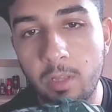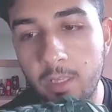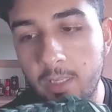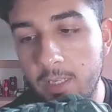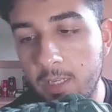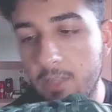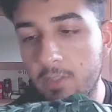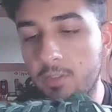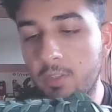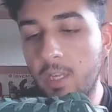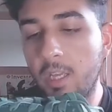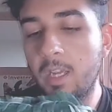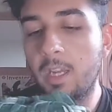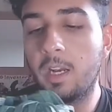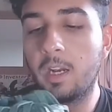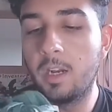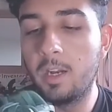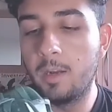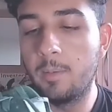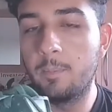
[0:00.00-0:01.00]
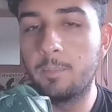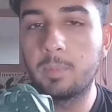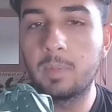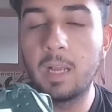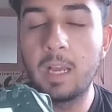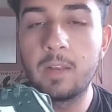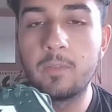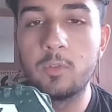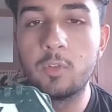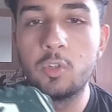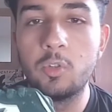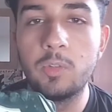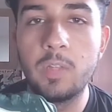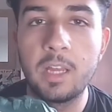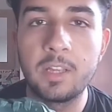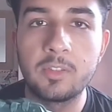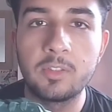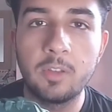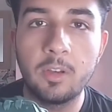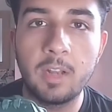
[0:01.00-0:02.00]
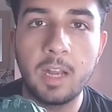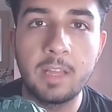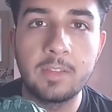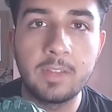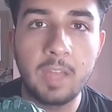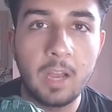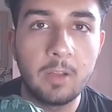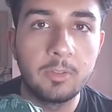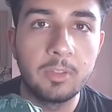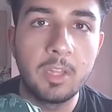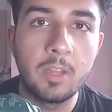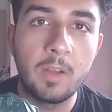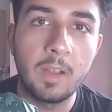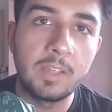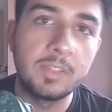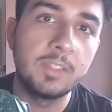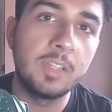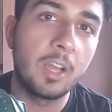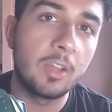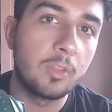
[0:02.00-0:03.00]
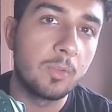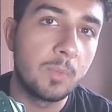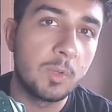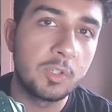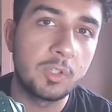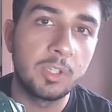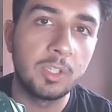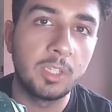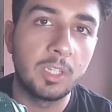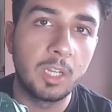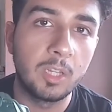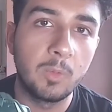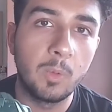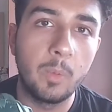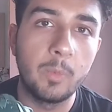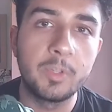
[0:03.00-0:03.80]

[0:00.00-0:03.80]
It is kind of a shoe that's not as out there as the other Michigan colorway,